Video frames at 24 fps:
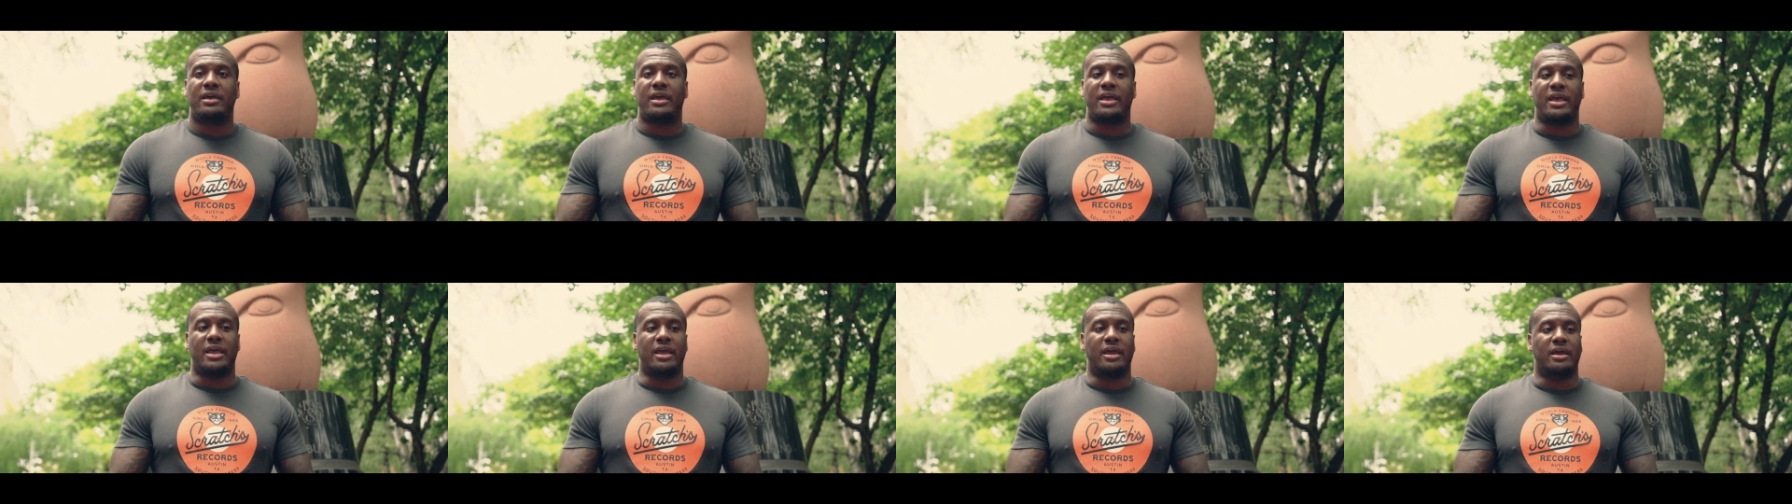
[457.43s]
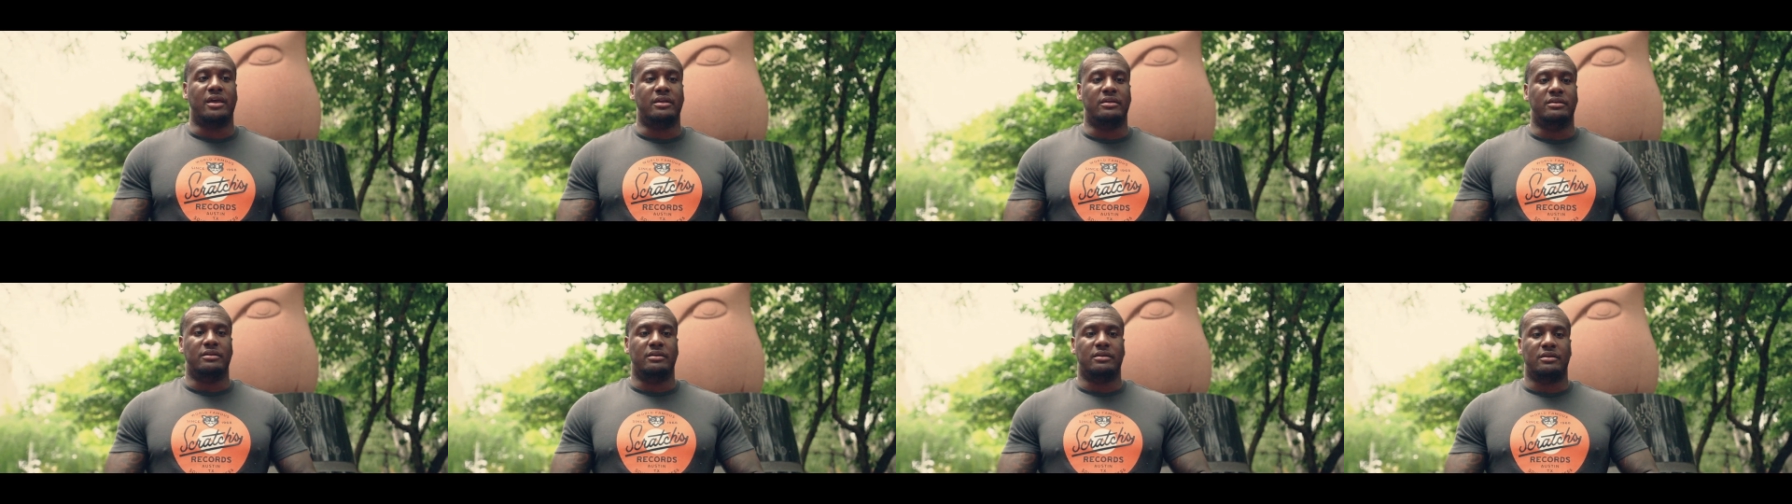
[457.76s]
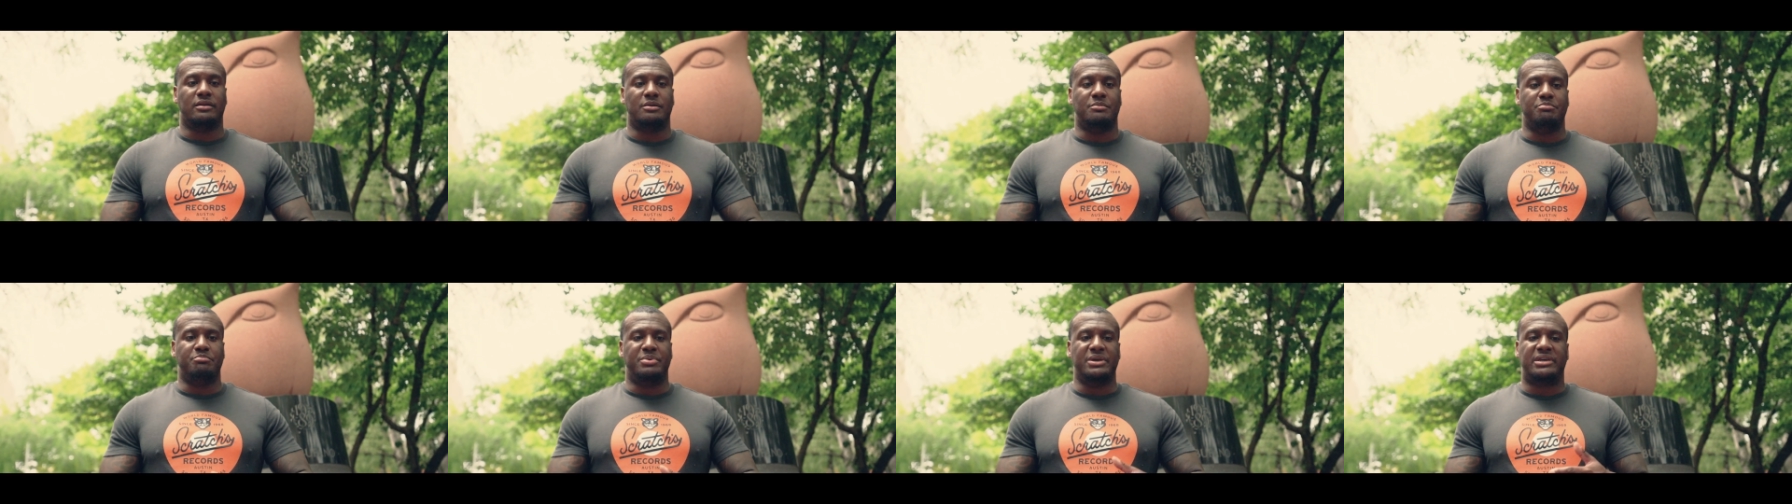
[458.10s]
And
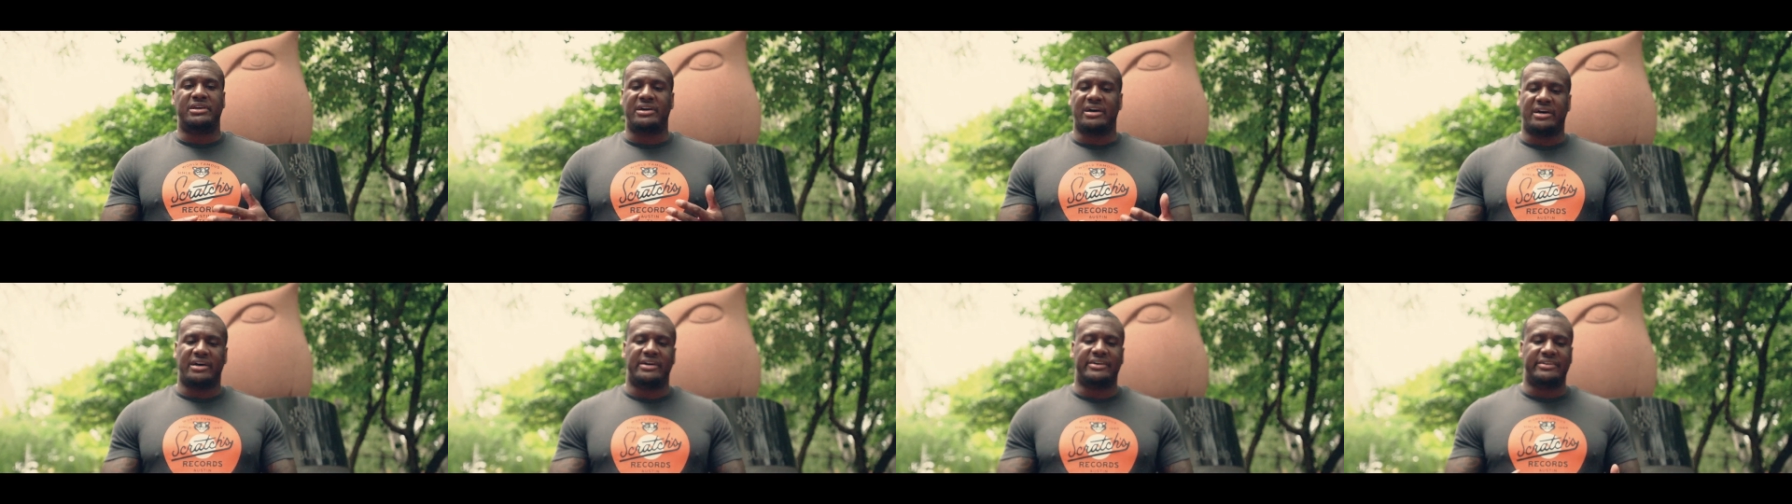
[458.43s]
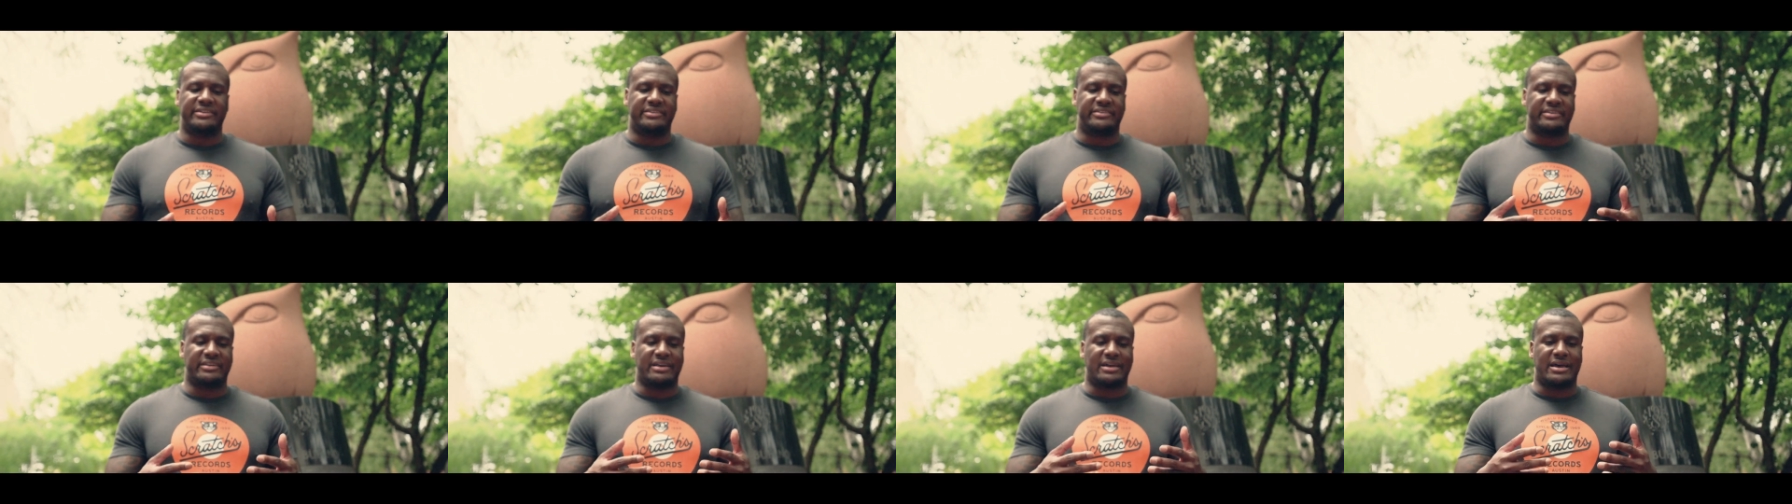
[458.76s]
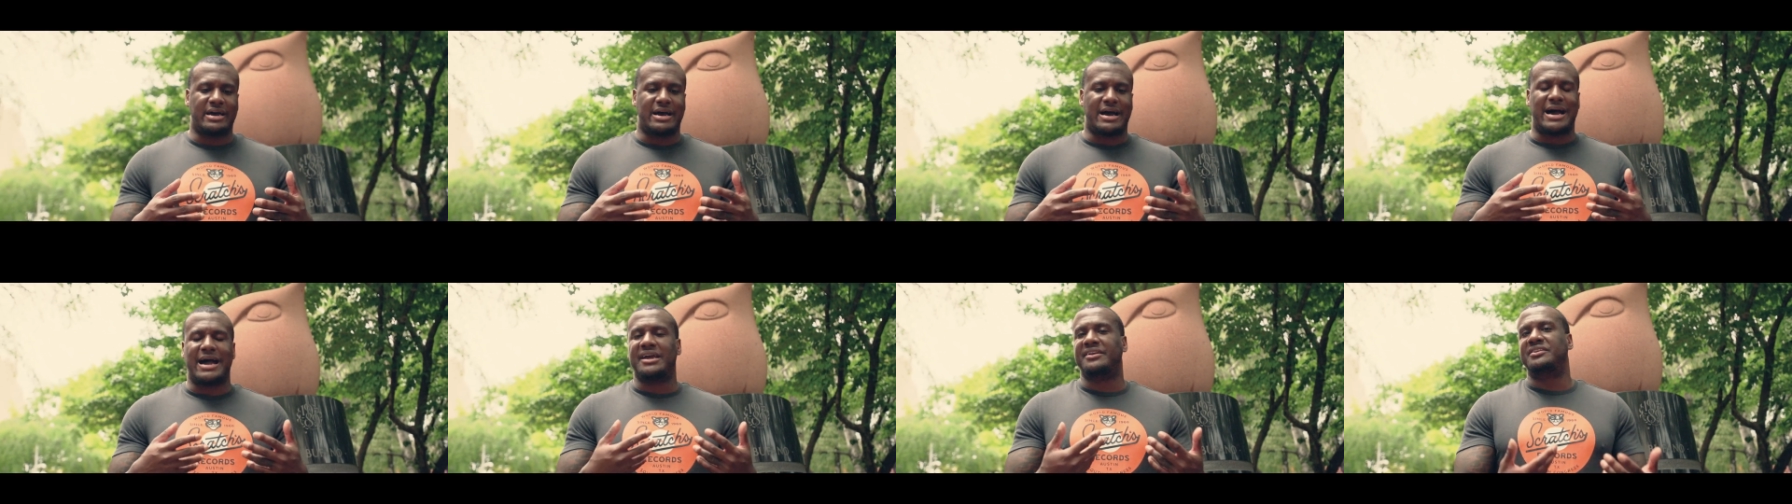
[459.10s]
because
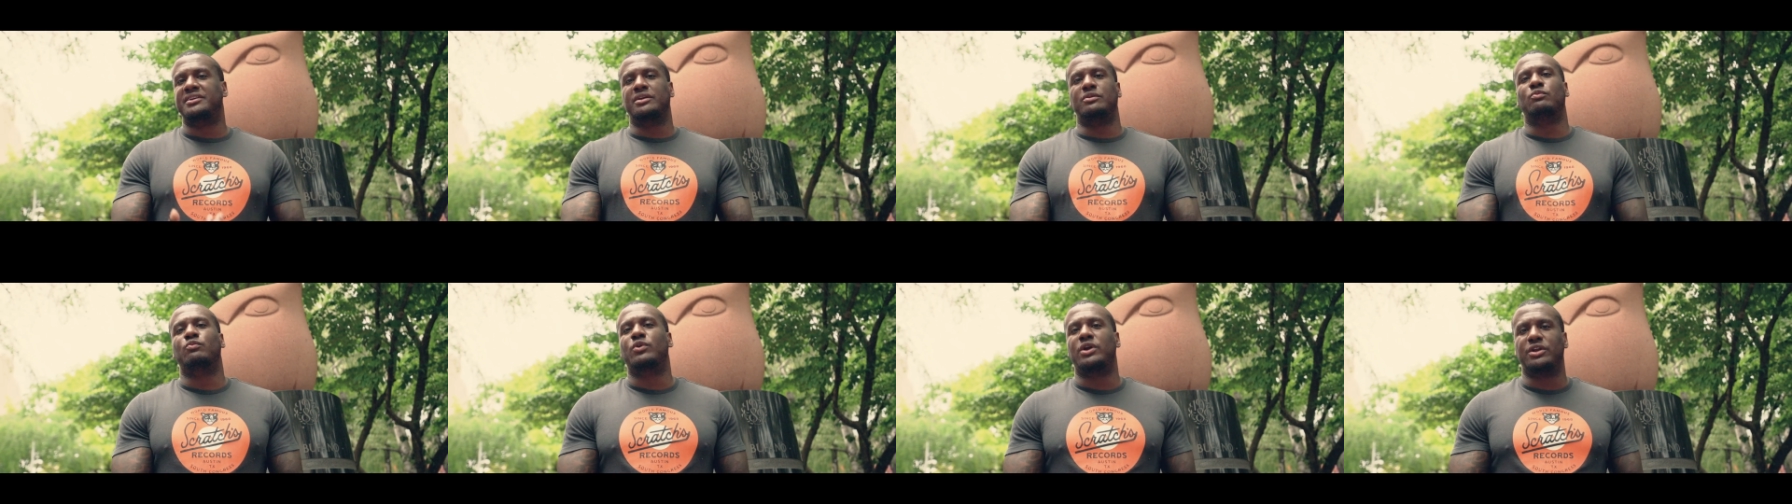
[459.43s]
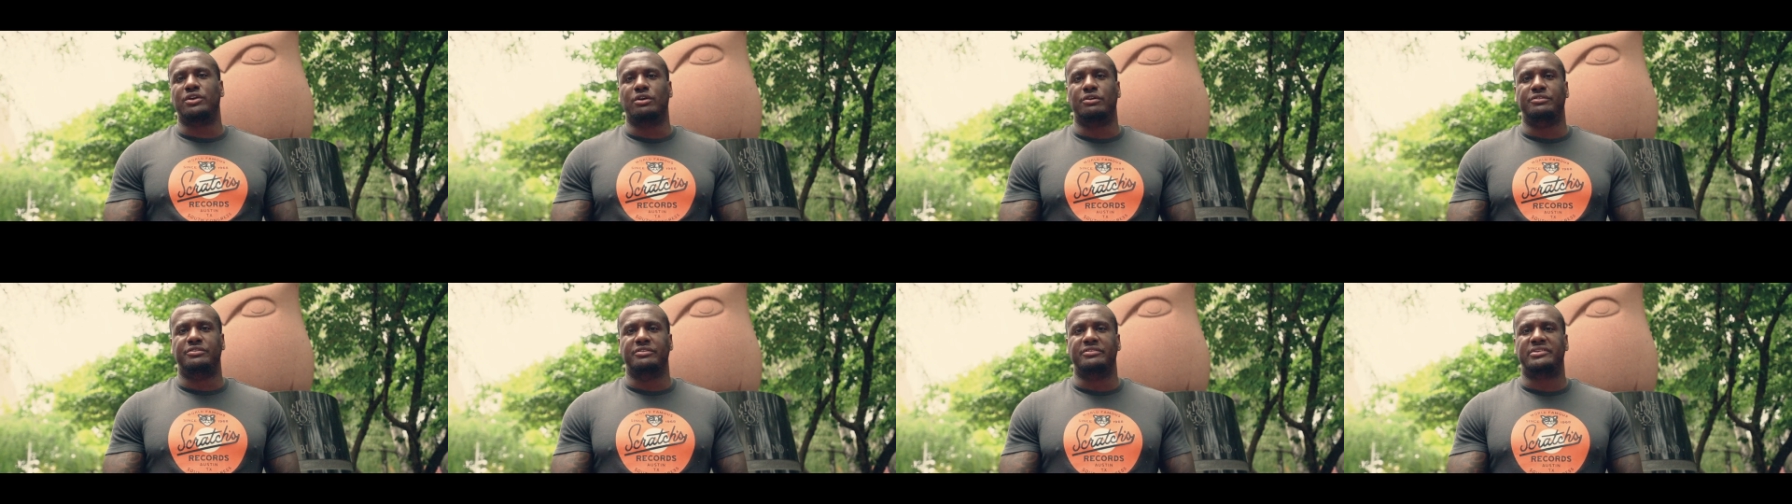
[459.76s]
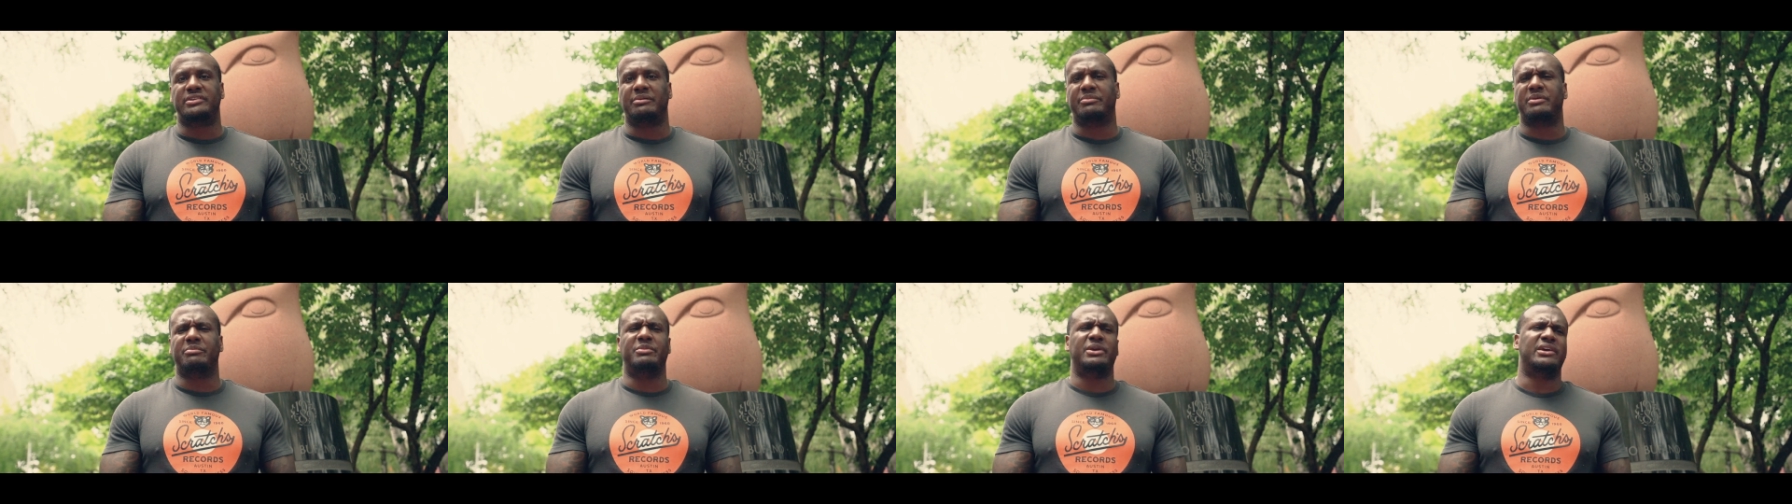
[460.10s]
I didn't want to go do
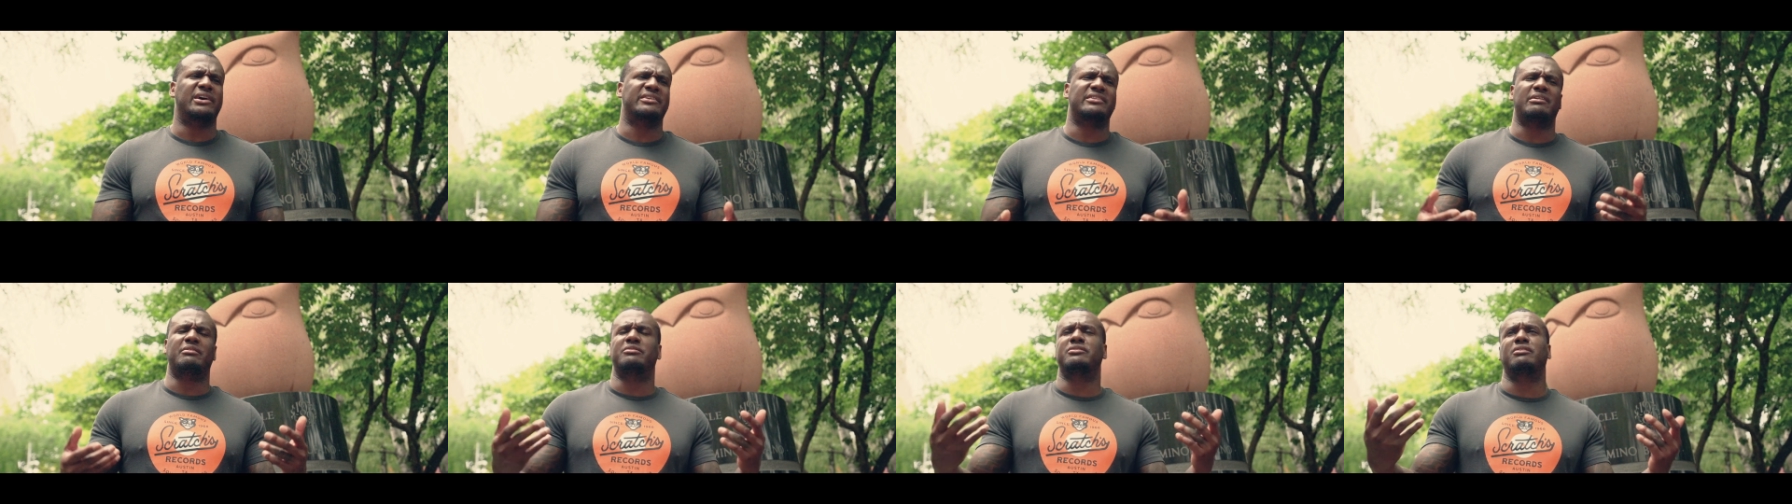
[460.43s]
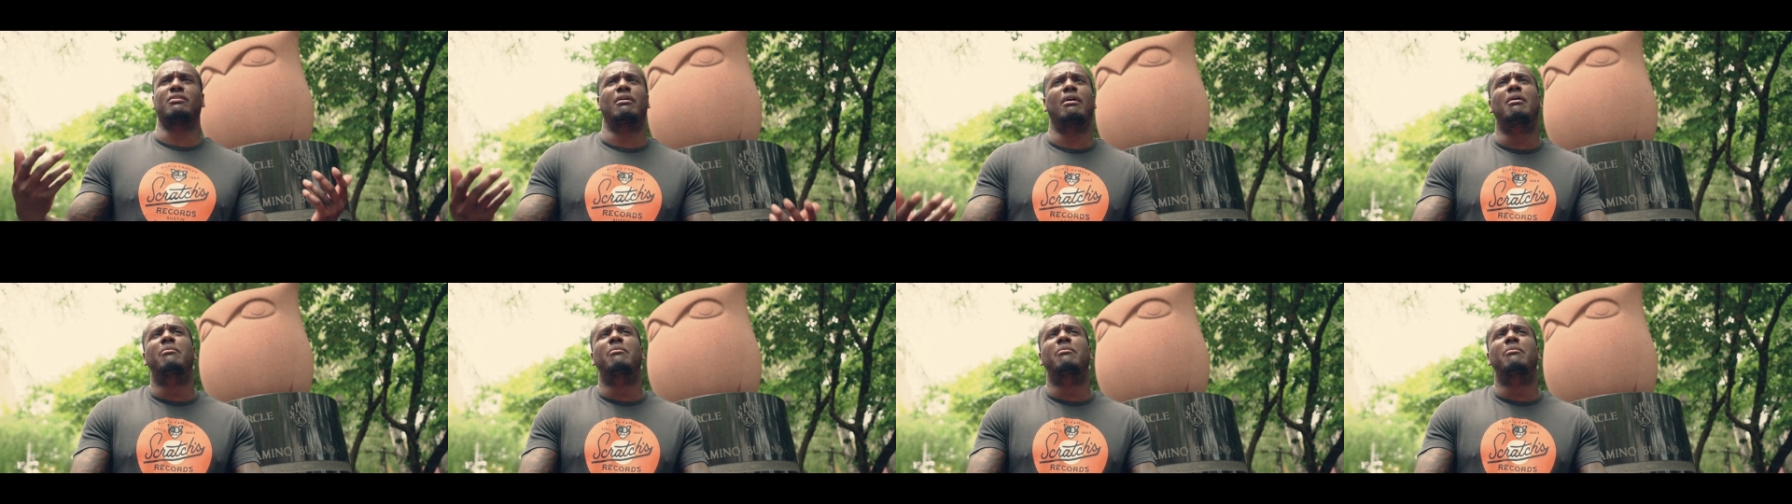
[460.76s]
something, because I was like,